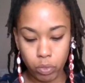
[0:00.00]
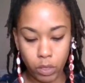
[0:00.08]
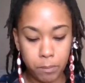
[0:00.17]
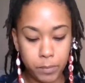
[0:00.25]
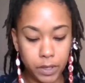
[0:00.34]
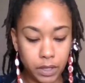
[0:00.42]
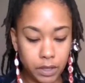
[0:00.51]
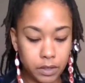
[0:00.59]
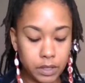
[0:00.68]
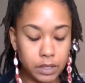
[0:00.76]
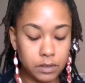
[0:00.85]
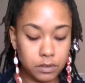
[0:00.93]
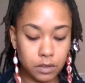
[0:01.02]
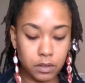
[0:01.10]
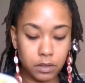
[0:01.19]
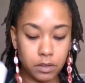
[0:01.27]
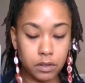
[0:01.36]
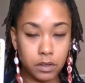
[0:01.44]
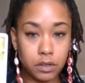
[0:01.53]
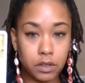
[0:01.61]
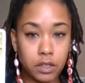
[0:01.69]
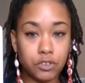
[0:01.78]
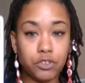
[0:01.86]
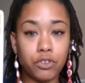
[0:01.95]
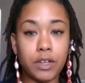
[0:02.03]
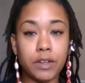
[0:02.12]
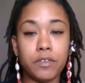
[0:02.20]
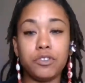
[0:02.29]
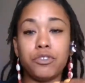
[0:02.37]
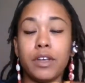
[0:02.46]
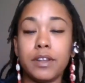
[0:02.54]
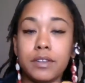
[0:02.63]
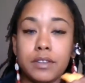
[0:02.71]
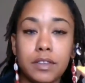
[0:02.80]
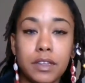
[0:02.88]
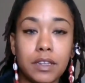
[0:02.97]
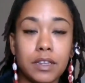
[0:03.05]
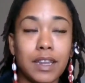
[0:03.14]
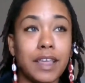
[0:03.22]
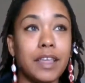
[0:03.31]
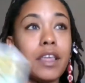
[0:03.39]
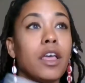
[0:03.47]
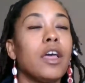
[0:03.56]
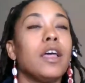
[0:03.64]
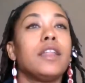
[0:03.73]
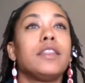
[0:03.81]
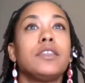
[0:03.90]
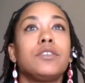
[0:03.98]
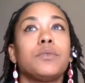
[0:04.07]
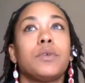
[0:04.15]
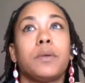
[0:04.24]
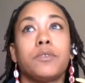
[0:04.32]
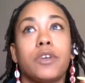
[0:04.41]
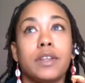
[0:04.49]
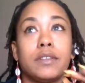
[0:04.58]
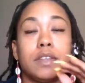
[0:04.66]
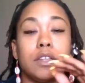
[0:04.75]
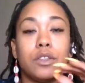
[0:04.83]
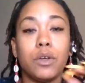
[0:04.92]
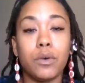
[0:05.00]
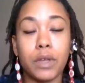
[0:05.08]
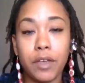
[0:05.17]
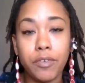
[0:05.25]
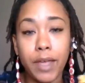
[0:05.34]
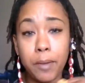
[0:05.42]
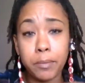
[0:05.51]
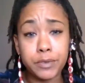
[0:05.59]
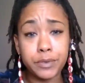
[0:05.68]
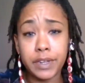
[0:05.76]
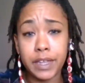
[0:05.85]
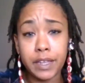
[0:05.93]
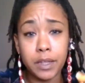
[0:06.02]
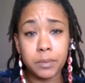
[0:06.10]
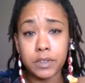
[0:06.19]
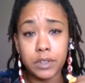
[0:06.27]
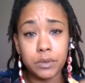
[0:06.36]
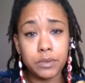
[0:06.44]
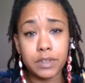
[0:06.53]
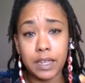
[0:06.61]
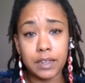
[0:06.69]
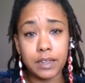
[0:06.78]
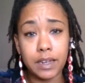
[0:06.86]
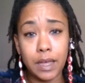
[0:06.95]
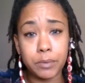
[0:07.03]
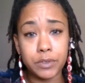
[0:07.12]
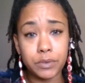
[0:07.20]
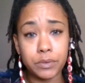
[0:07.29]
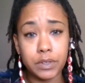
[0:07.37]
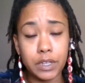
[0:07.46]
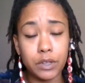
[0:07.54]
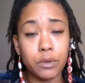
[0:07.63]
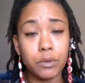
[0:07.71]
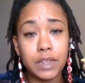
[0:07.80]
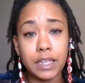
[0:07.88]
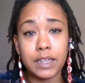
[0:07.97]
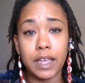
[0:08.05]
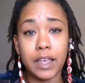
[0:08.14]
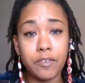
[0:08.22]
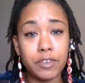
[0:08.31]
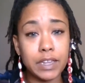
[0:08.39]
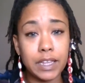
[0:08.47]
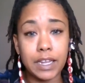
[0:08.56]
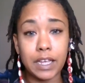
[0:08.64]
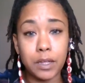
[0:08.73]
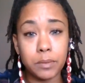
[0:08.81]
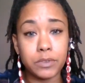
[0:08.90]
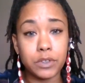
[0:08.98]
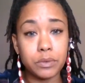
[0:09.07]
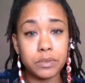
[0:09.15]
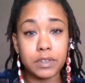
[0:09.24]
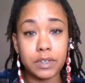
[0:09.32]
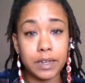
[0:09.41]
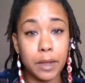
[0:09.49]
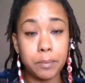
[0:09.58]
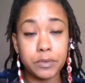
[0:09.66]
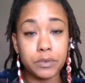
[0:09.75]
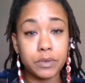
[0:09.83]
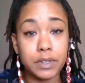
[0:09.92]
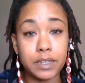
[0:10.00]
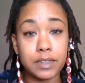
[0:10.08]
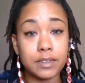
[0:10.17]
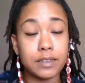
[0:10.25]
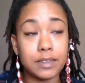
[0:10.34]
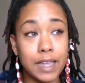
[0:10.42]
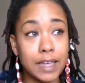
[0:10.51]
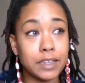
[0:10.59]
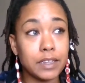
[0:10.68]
But yeah, he's cuz you're trying to like this is what I'm trying to say. Don't every opportunity that comes to you is not a good opportunity. I don't think that everything that comes to you is a good opportunity because it's not.